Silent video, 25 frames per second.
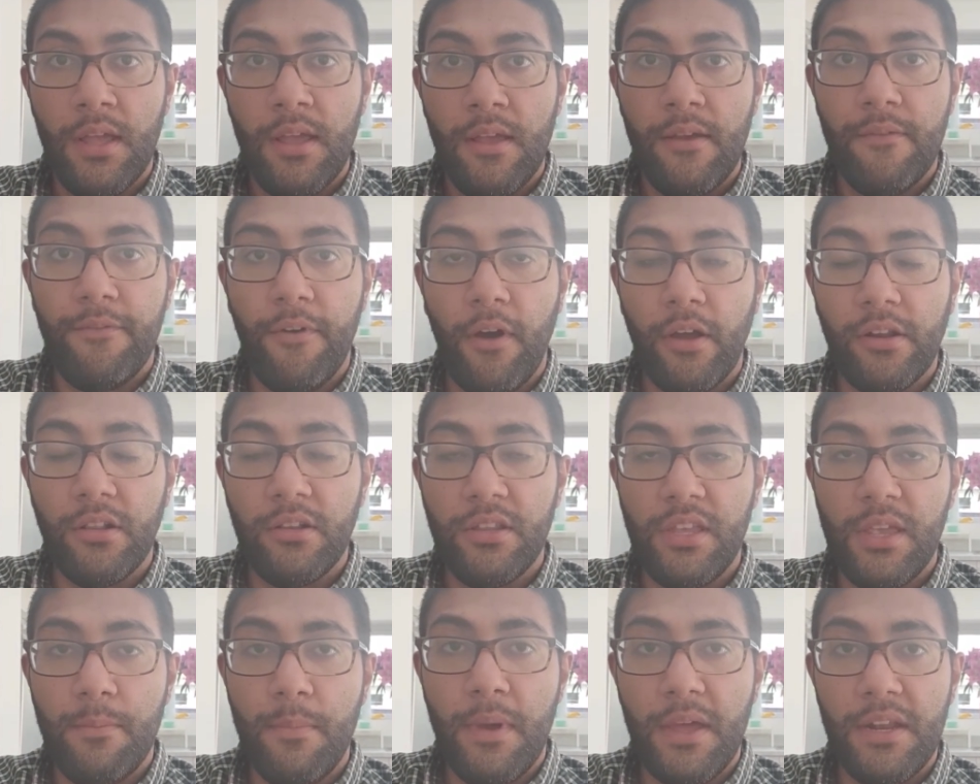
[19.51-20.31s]
final
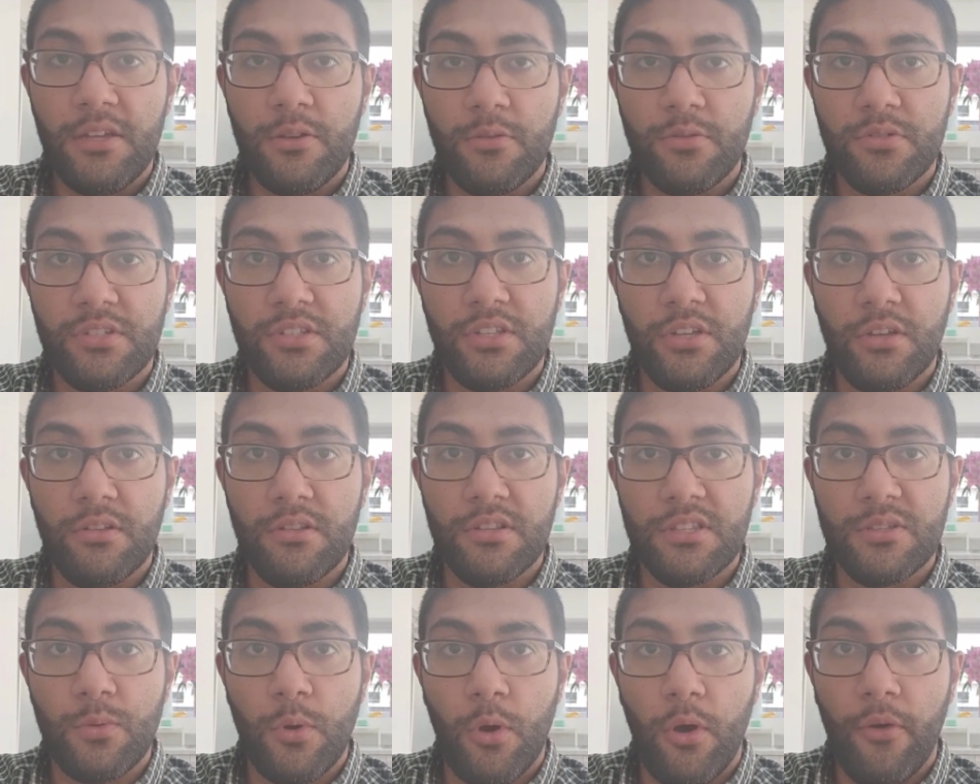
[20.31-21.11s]
year medical
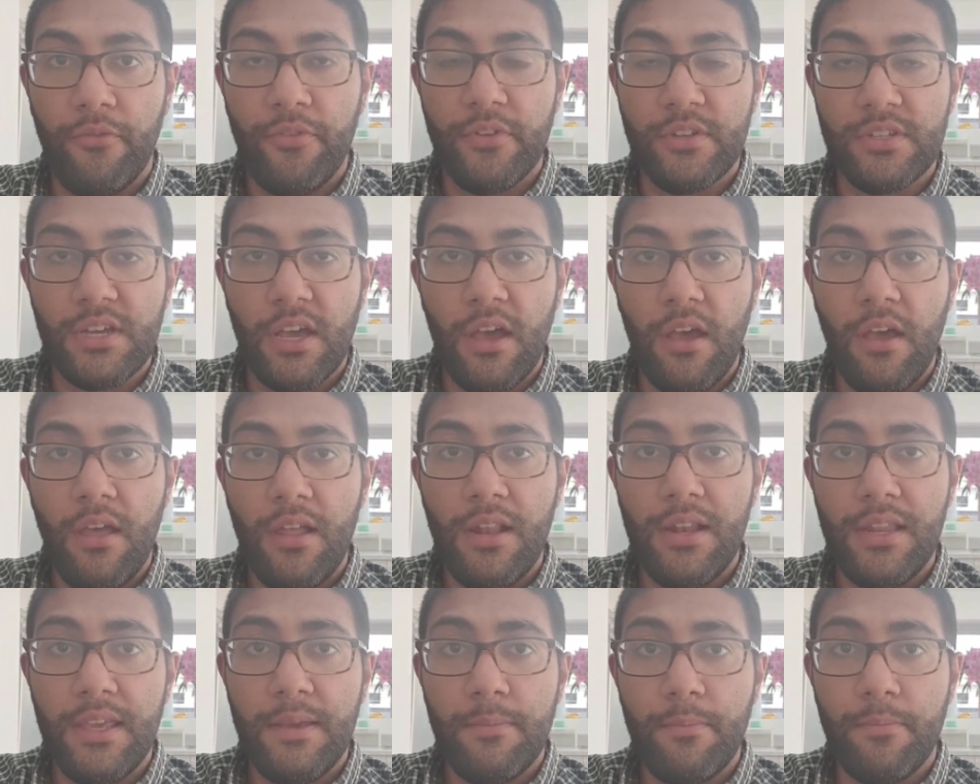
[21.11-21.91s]
students were offered
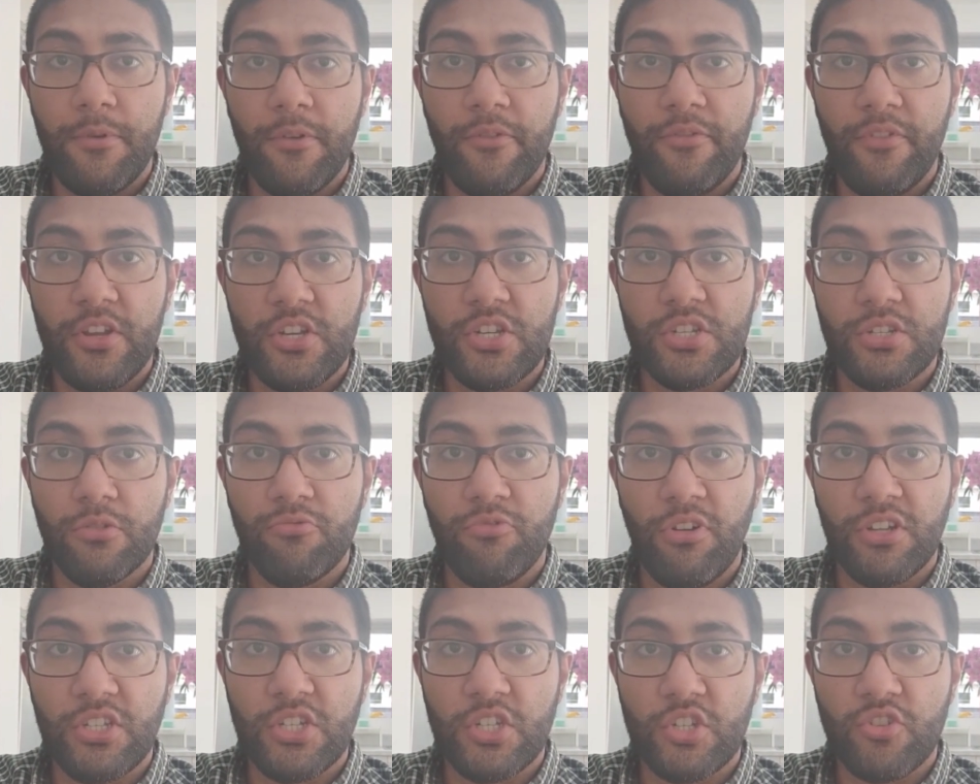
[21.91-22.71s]
early provisional
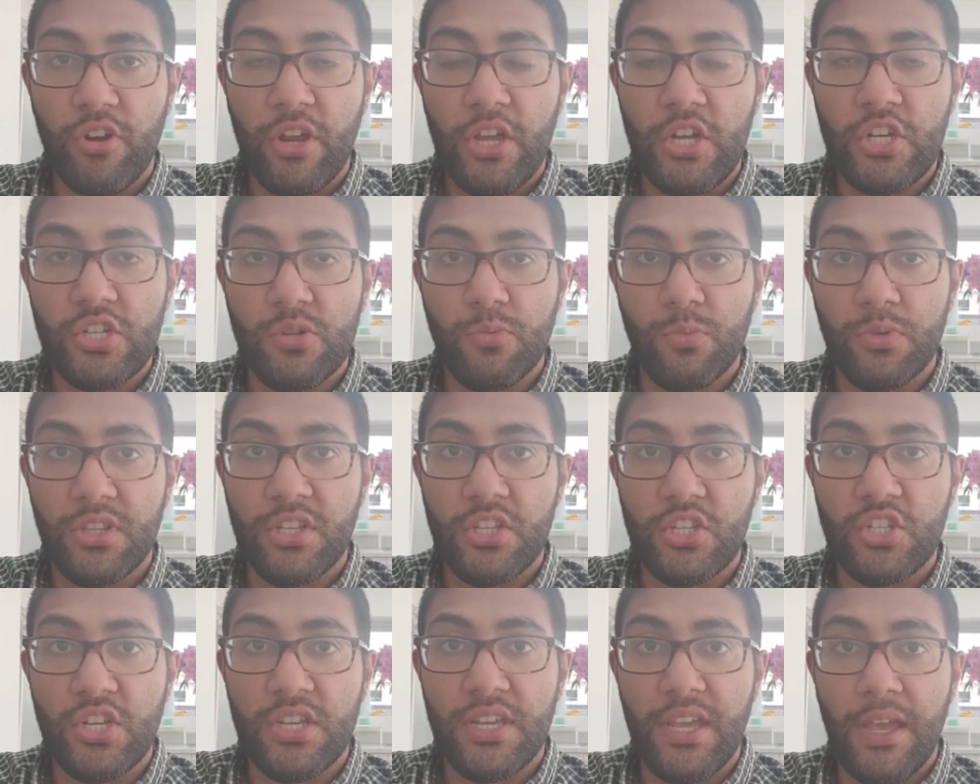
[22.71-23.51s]
registration with the
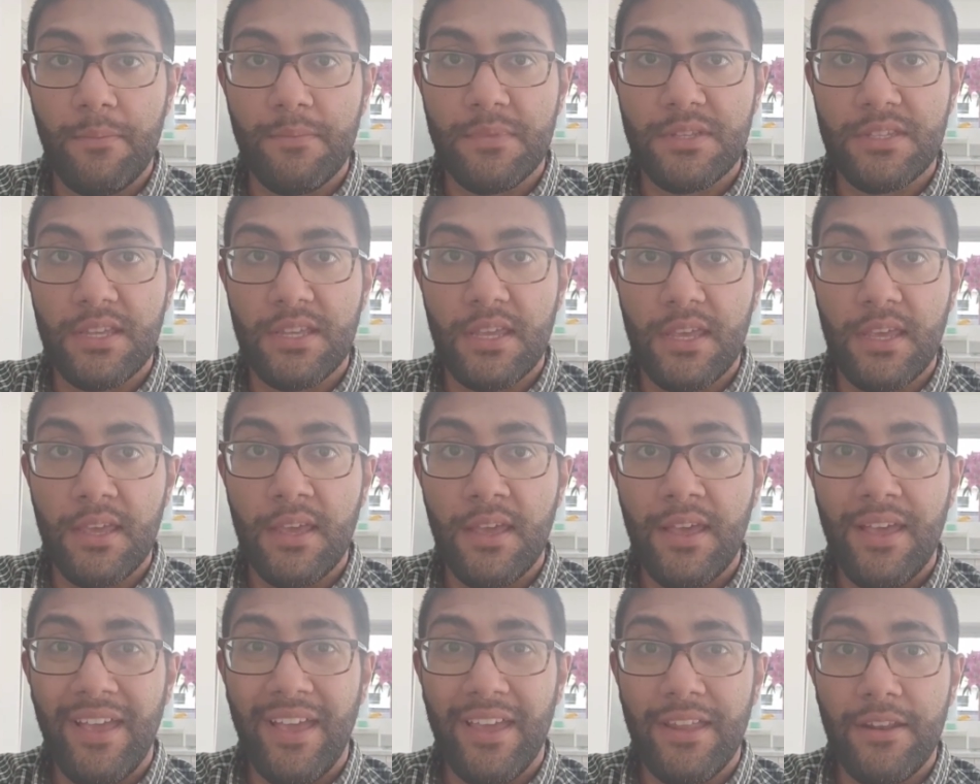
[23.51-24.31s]
GMC,
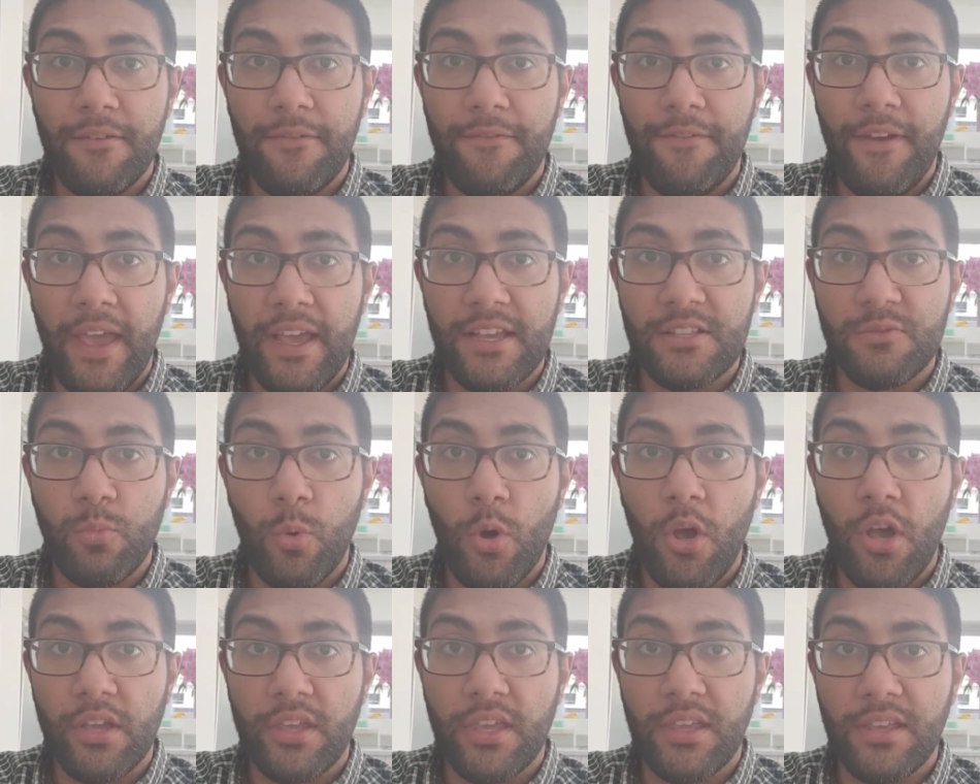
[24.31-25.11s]
in effect
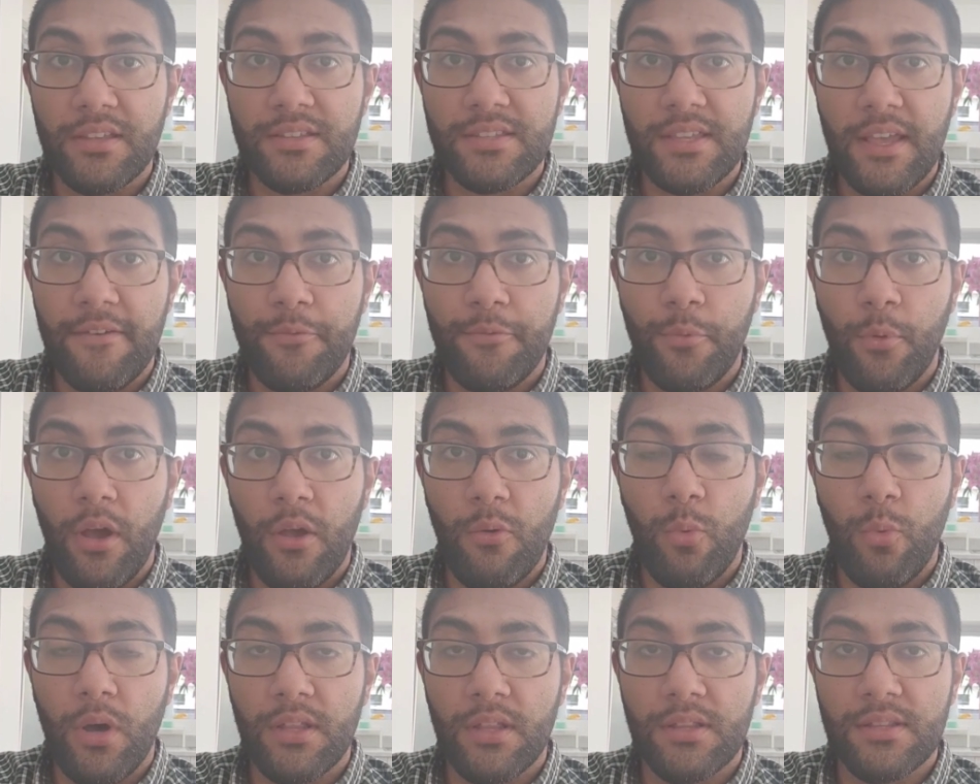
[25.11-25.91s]
working as
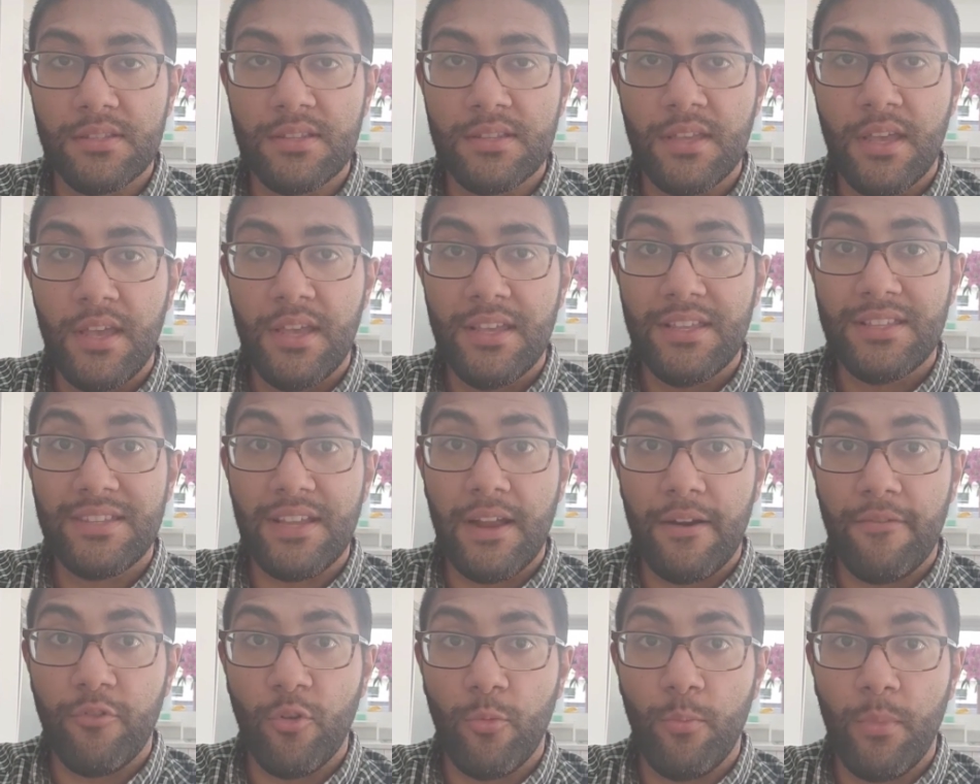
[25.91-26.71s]
FY1s
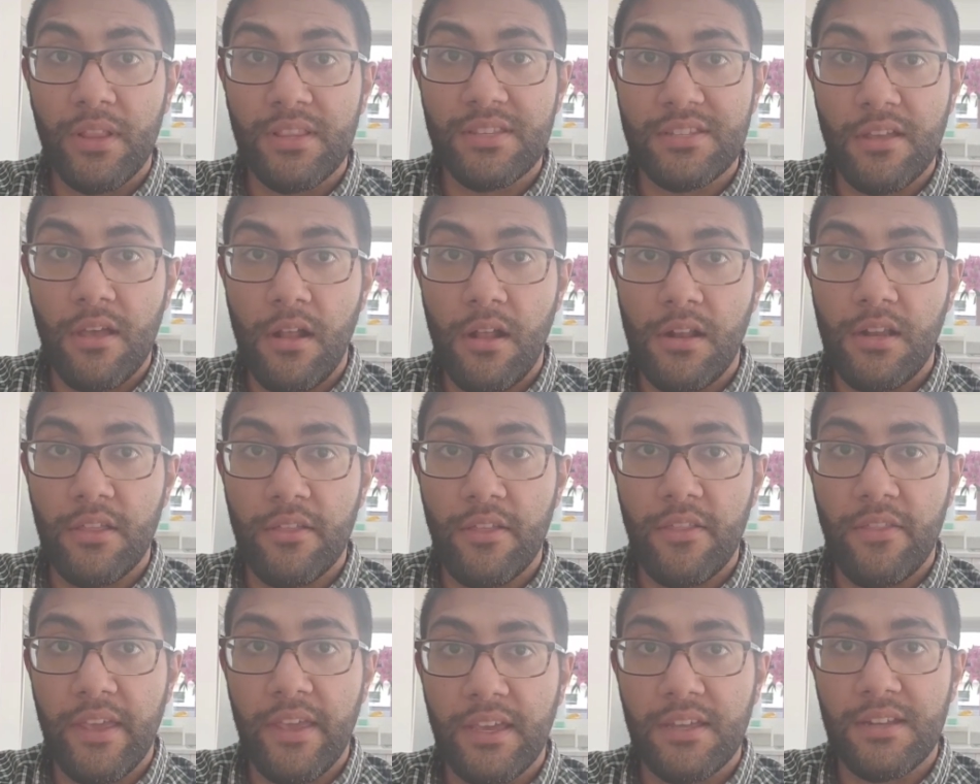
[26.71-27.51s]
several months earlier than
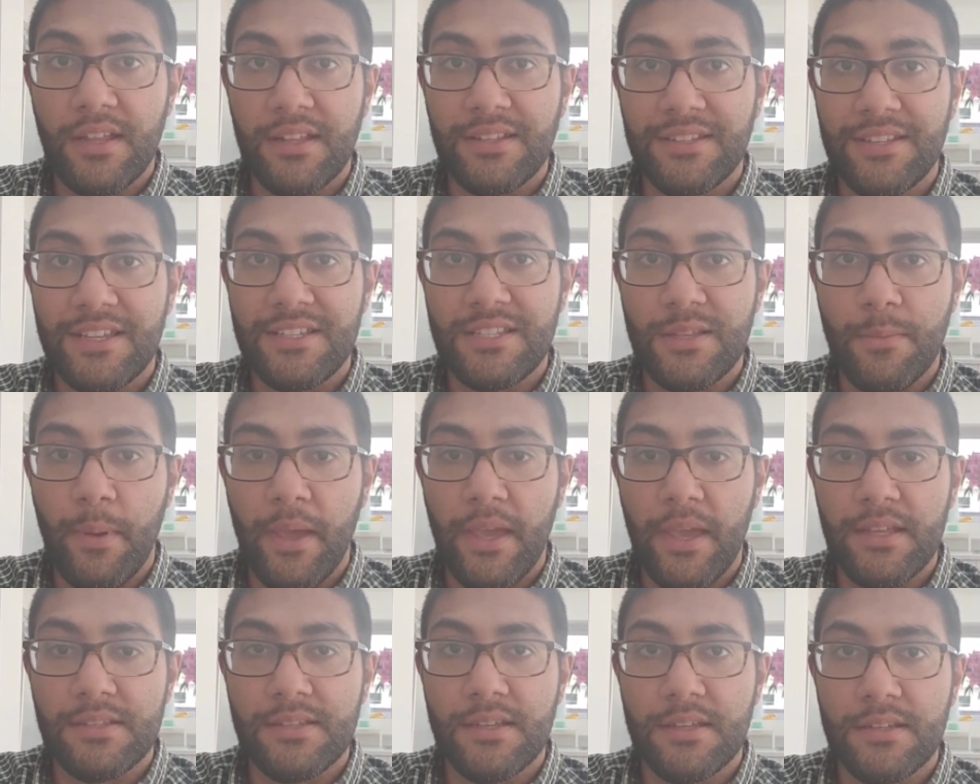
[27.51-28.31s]
they had
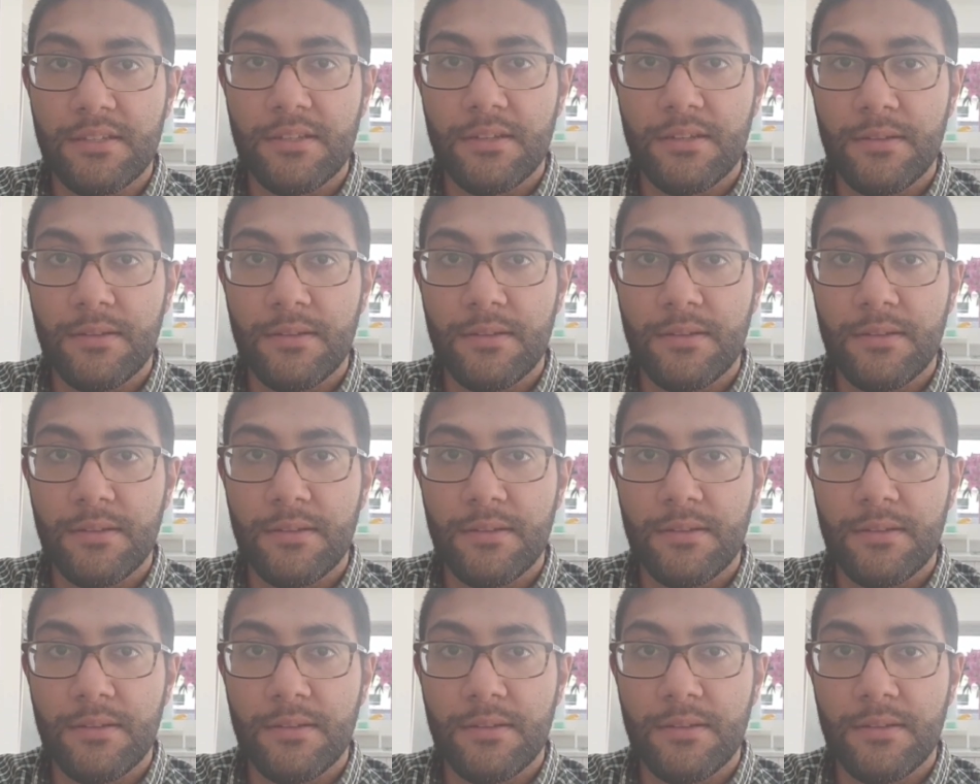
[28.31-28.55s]
anticipated.